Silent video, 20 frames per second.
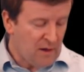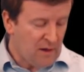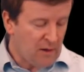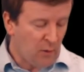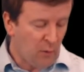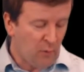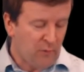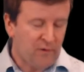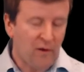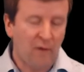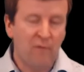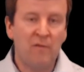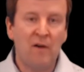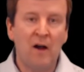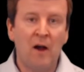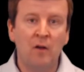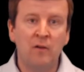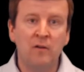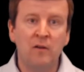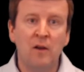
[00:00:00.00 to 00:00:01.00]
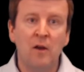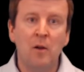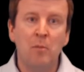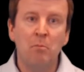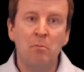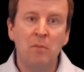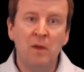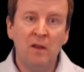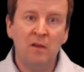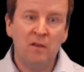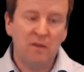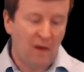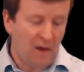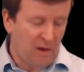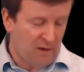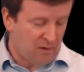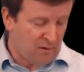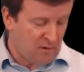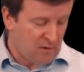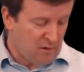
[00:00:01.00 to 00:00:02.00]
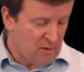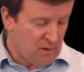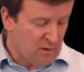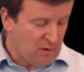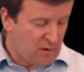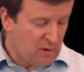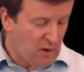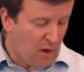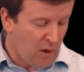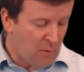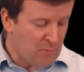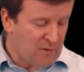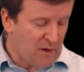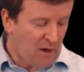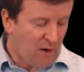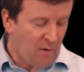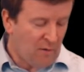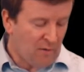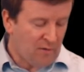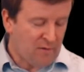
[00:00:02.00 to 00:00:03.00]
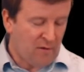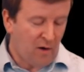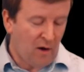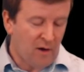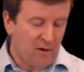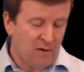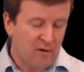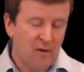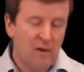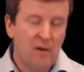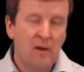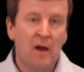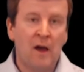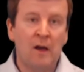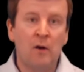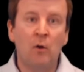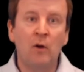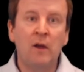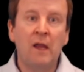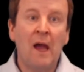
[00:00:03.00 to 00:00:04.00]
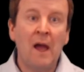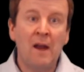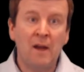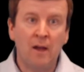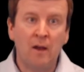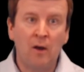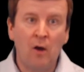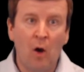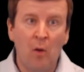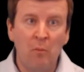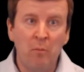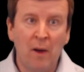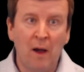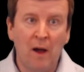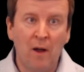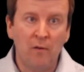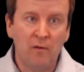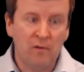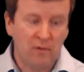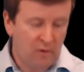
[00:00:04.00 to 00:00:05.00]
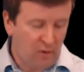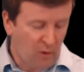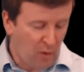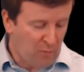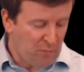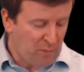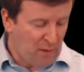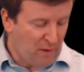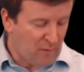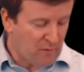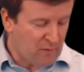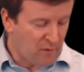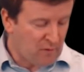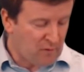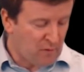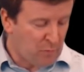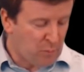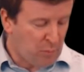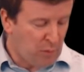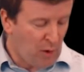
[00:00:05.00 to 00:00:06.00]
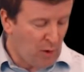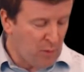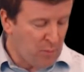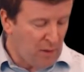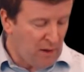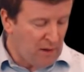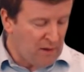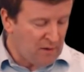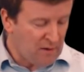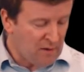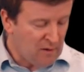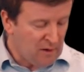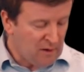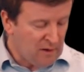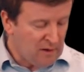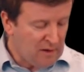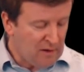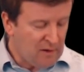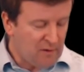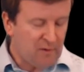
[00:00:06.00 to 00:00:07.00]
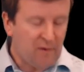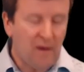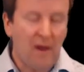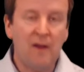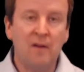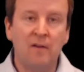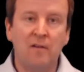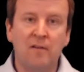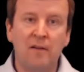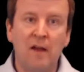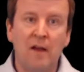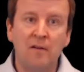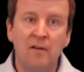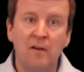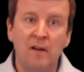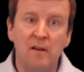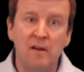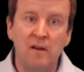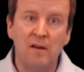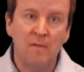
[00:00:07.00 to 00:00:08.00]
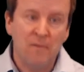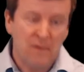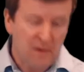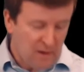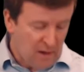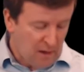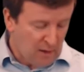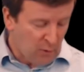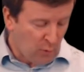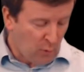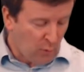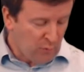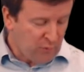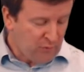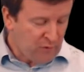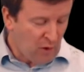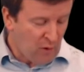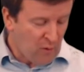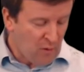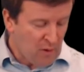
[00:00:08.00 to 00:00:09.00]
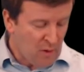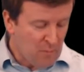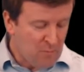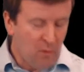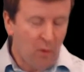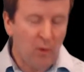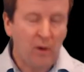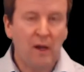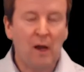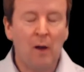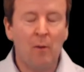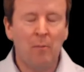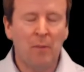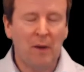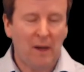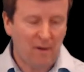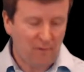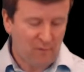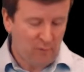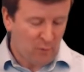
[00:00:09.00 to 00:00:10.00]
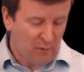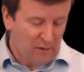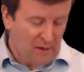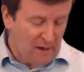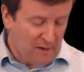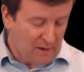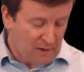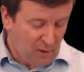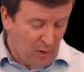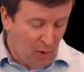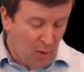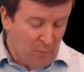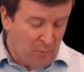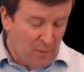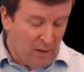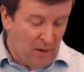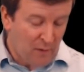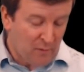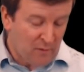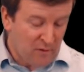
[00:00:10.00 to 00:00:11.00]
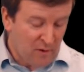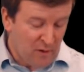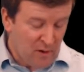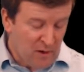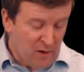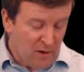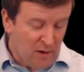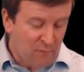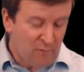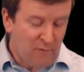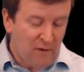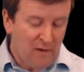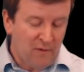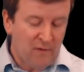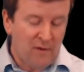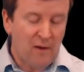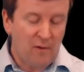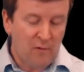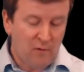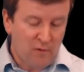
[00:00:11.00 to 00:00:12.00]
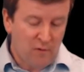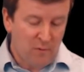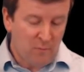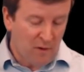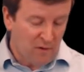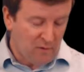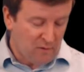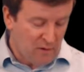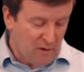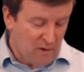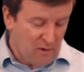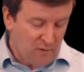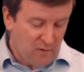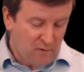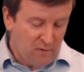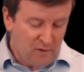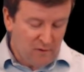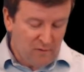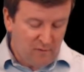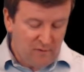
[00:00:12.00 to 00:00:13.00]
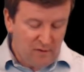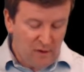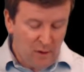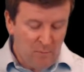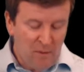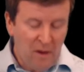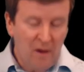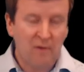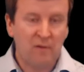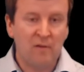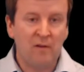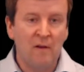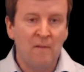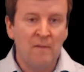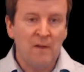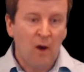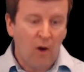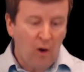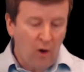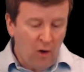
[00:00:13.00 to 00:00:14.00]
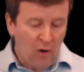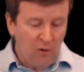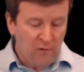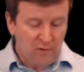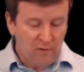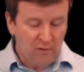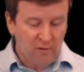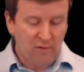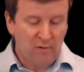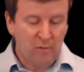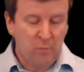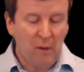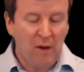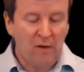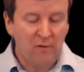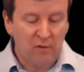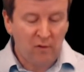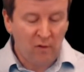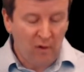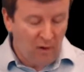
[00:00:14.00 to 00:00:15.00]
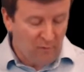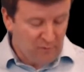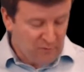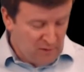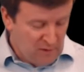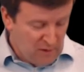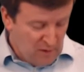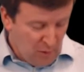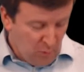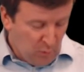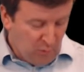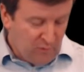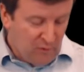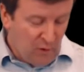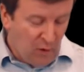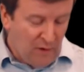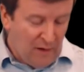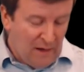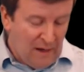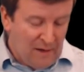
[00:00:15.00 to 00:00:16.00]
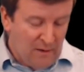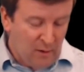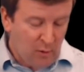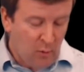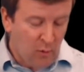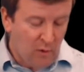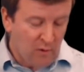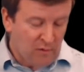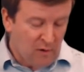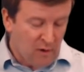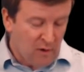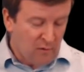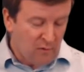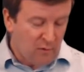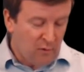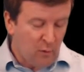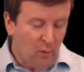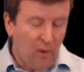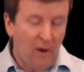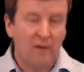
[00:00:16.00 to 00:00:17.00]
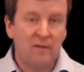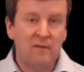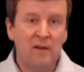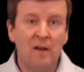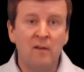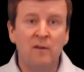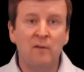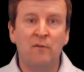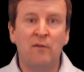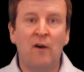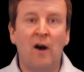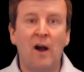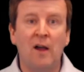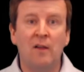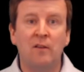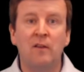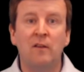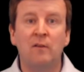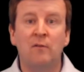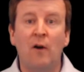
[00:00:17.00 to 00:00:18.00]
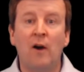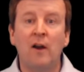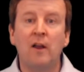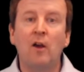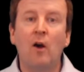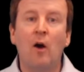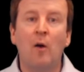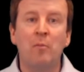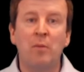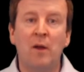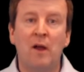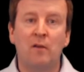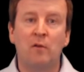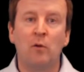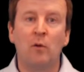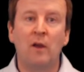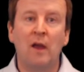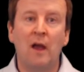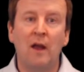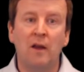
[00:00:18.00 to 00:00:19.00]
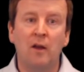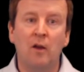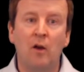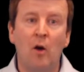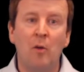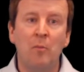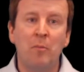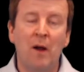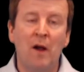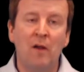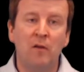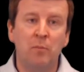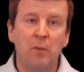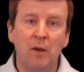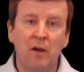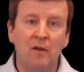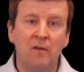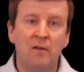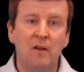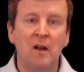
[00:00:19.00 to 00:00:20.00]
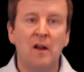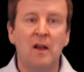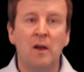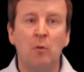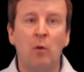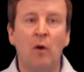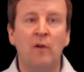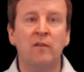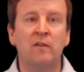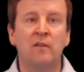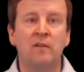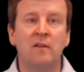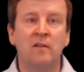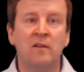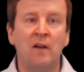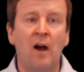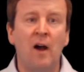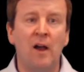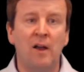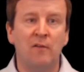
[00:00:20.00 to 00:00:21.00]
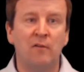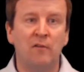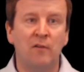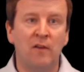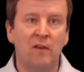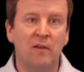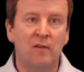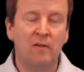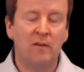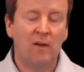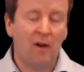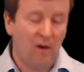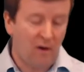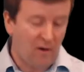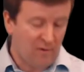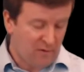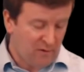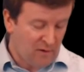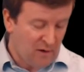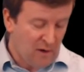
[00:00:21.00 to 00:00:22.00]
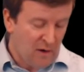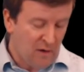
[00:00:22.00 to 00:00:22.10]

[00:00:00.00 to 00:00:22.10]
It also found methane, carbon dioxide, and organic compounds such as propane, ethane, acetylene, and also more complex organic compounds. In fact, the instrument, the GCMS on this spacecraft, was not adequate to identify these very complex organic compounds because it wasn't designed for this task.